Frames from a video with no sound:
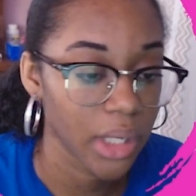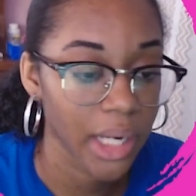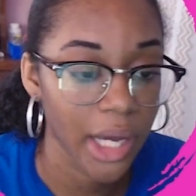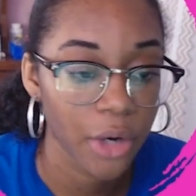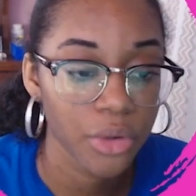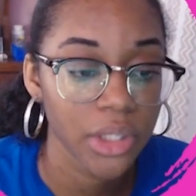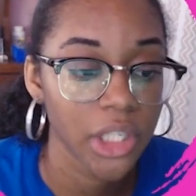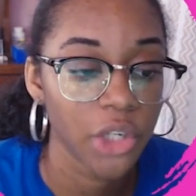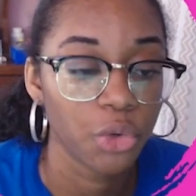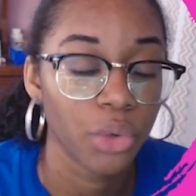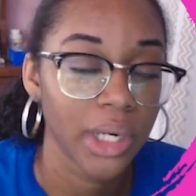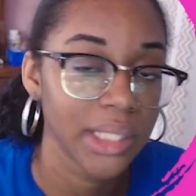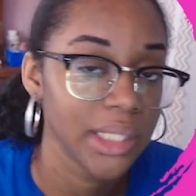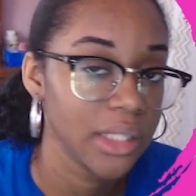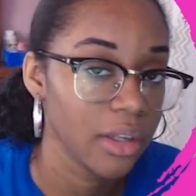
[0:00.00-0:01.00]
couldn't
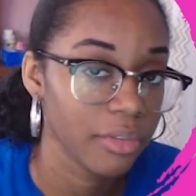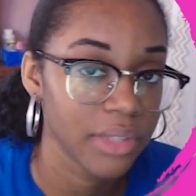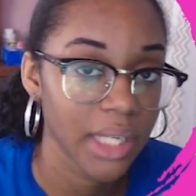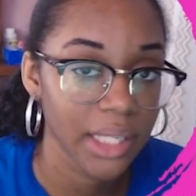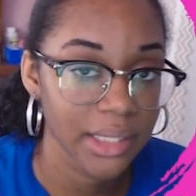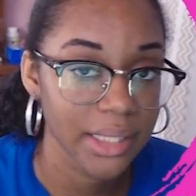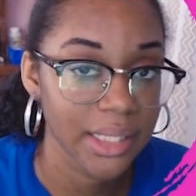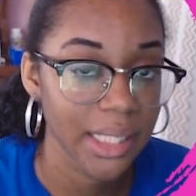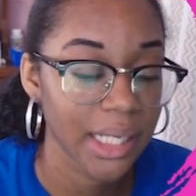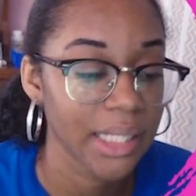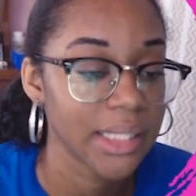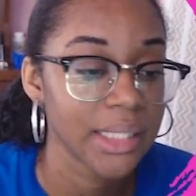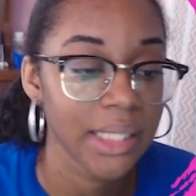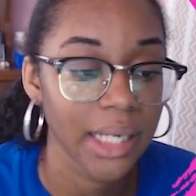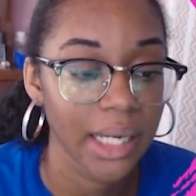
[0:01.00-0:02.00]
grind enough to get the tickets
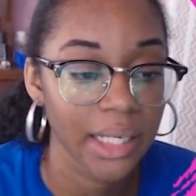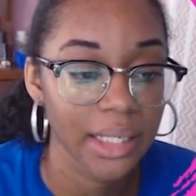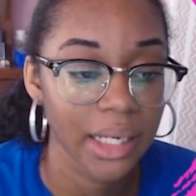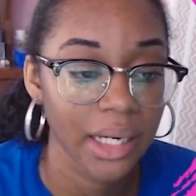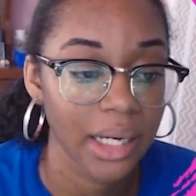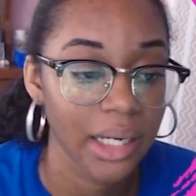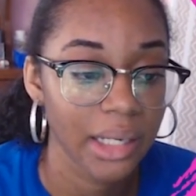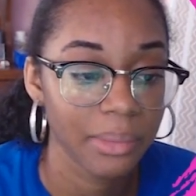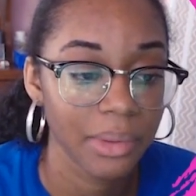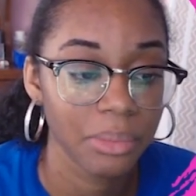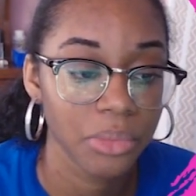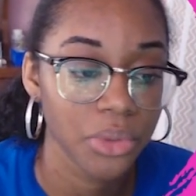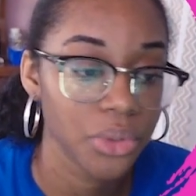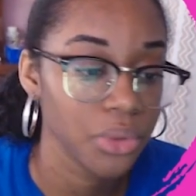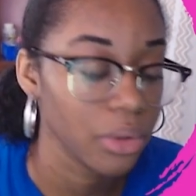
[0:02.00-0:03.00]
to get him and
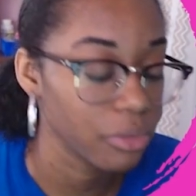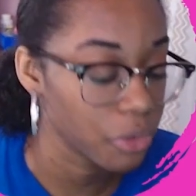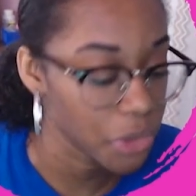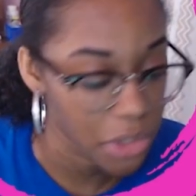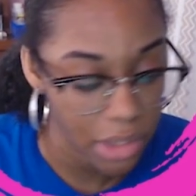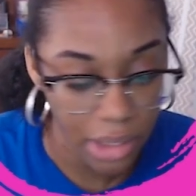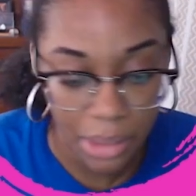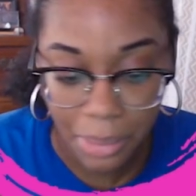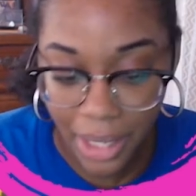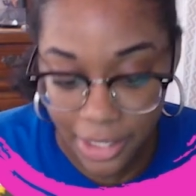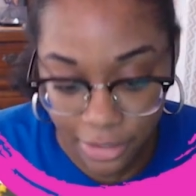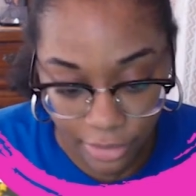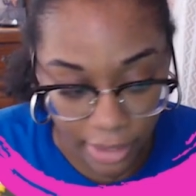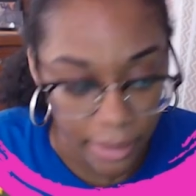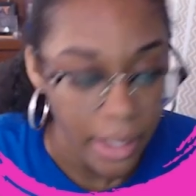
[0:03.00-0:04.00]
Mewtwo, unfortunately. But that's
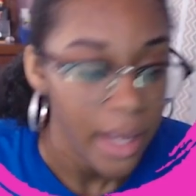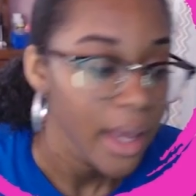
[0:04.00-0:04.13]
fine.